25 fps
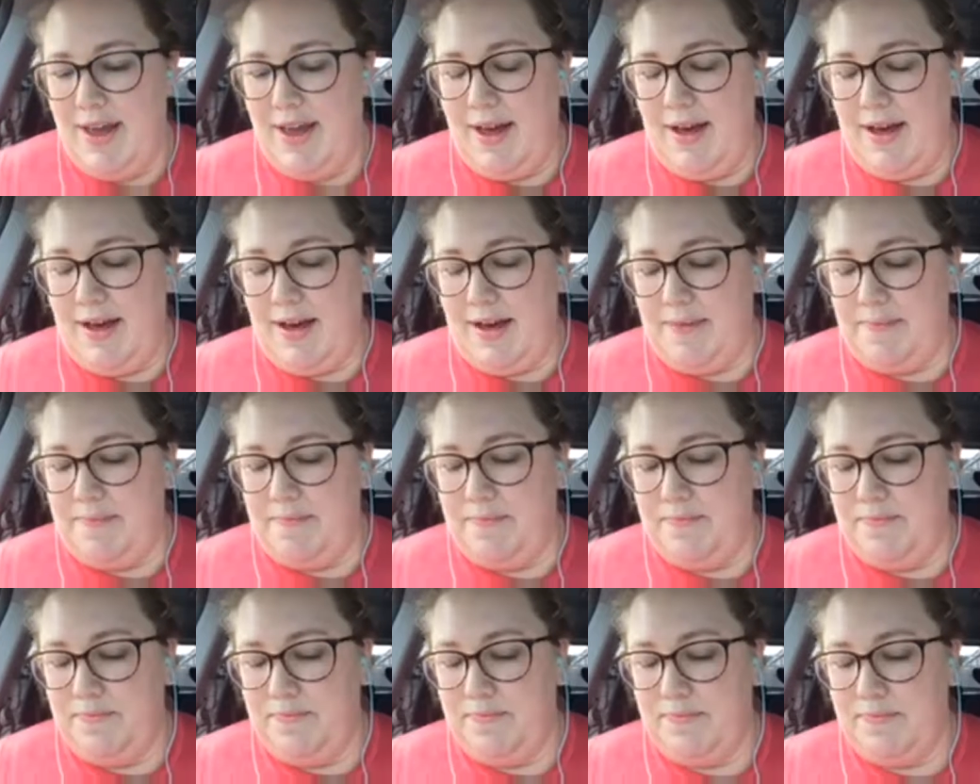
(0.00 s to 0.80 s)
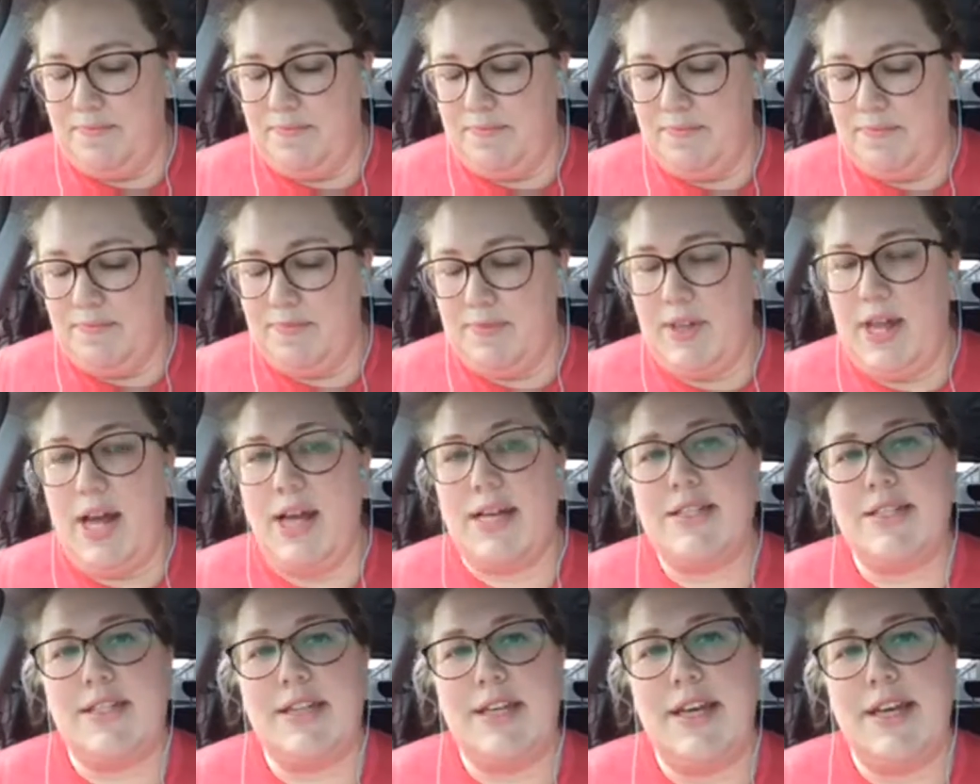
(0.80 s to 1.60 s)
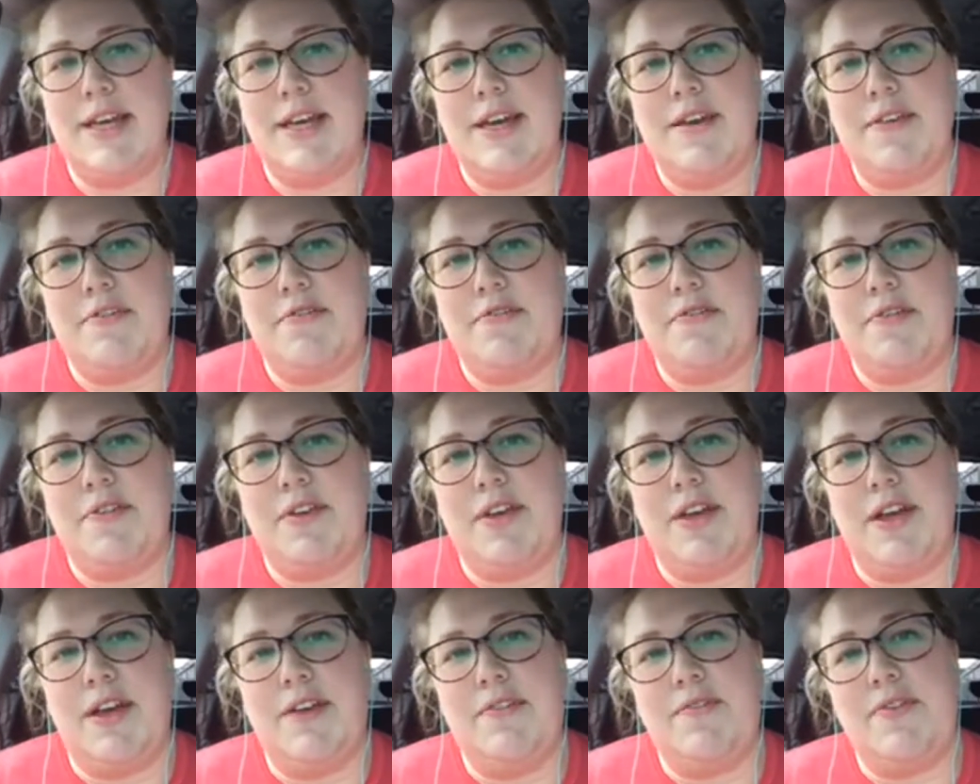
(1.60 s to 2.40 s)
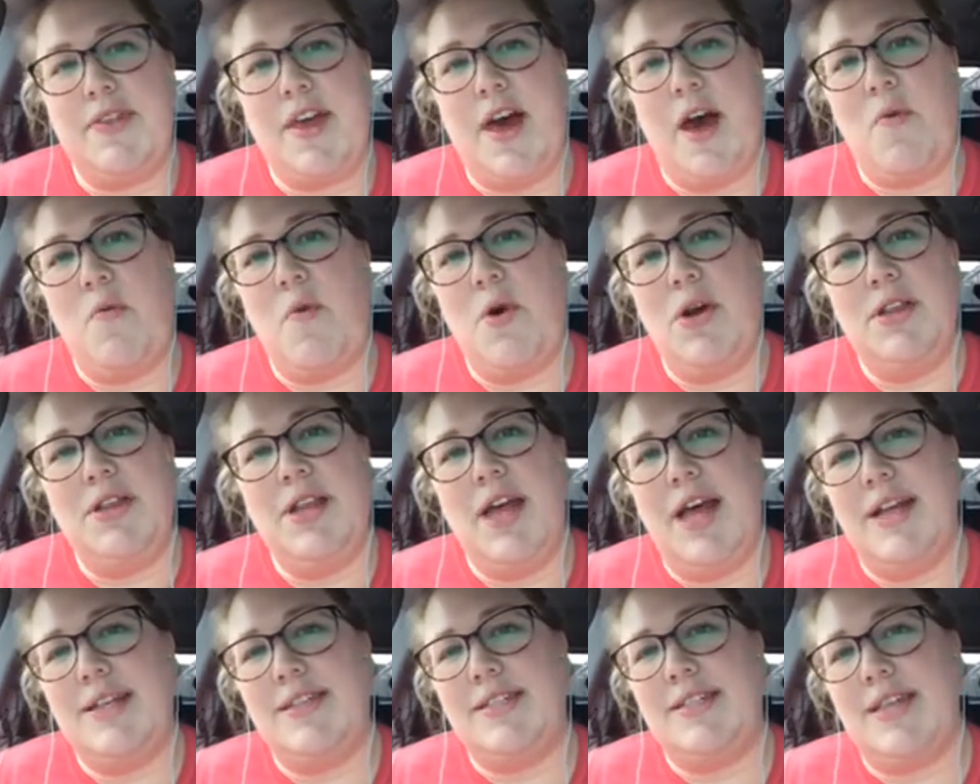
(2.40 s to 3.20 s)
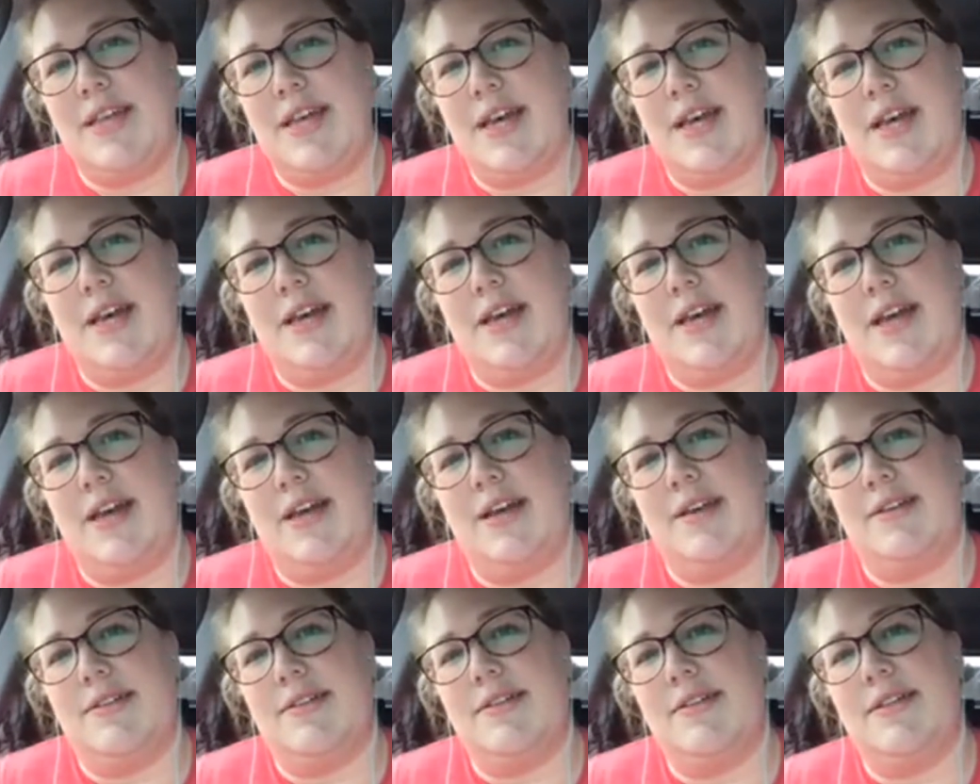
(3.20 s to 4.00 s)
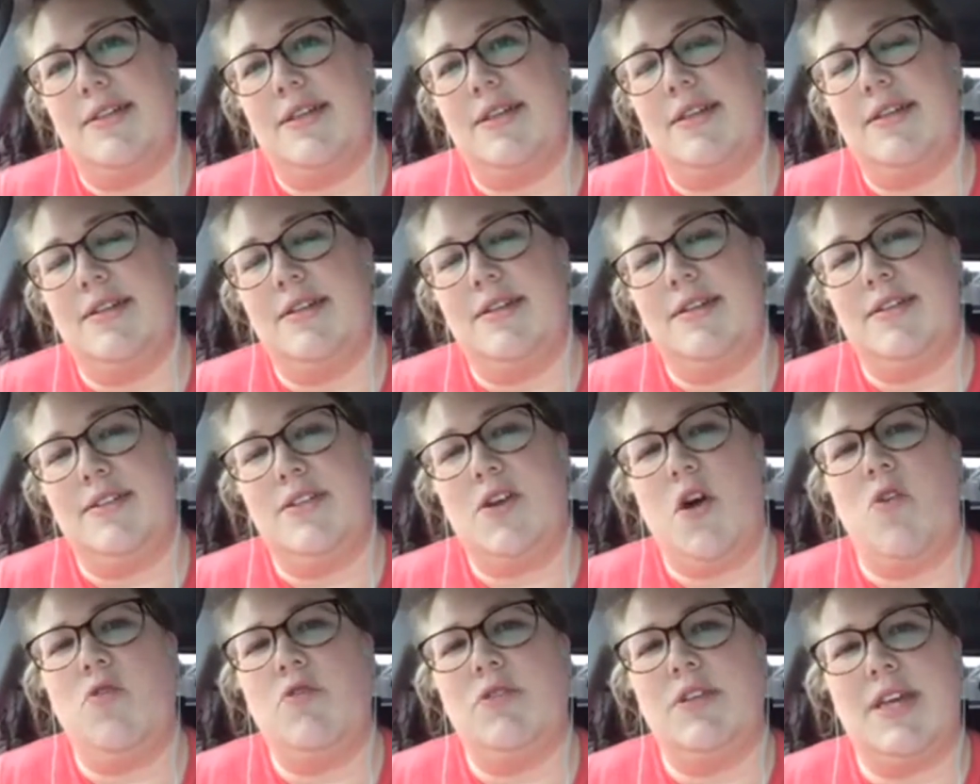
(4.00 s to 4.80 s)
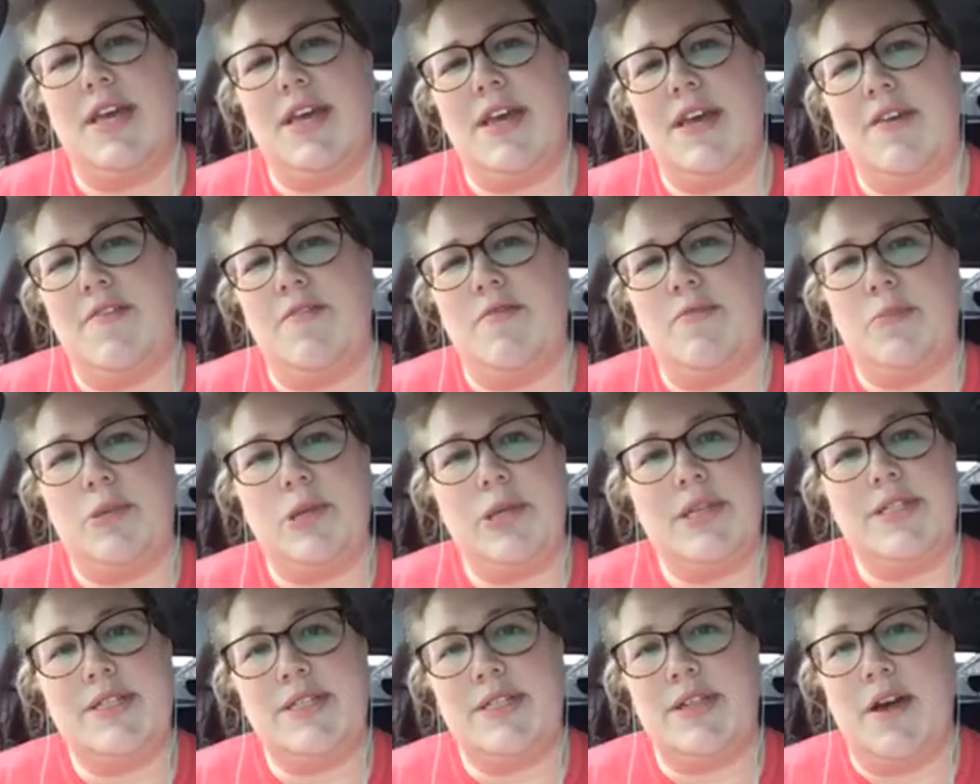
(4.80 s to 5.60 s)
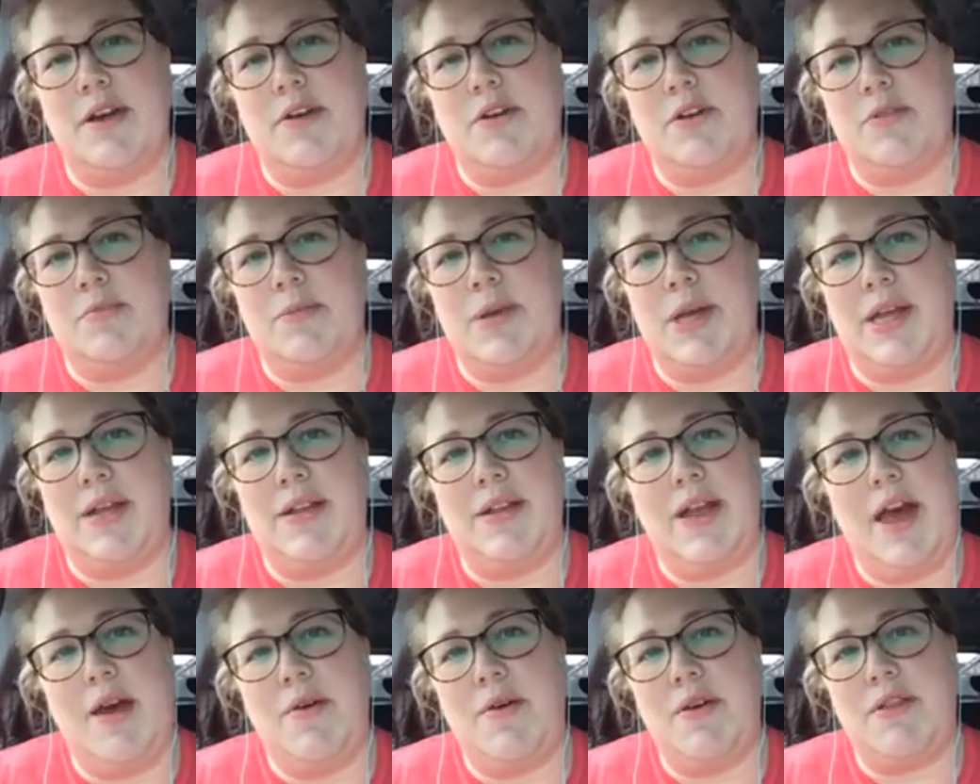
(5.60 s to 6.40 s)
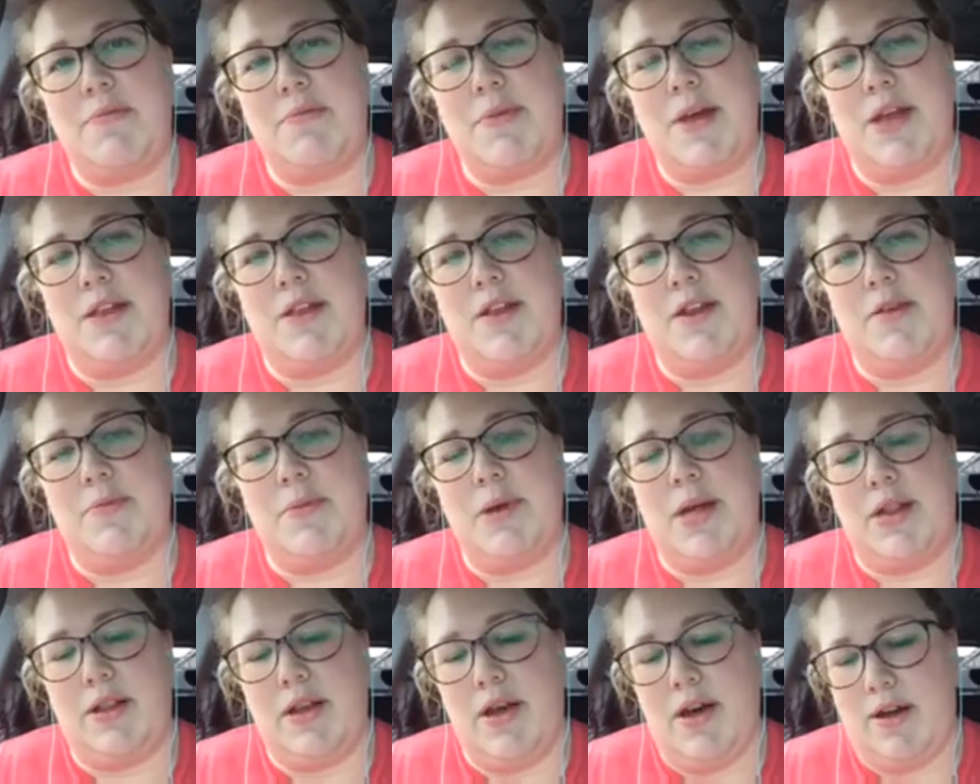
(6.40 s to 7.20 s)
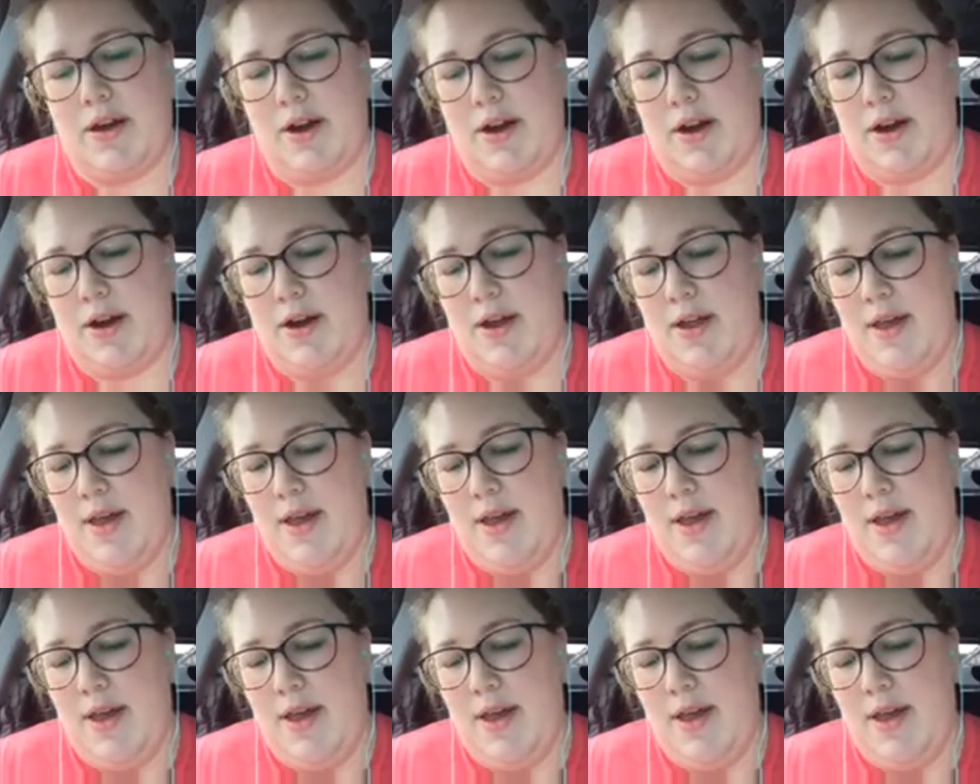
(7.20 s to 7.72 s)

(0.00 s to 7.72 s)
Lastly, if that one last thing is, don't leave, please snuggle me, lay with me a little bit longer.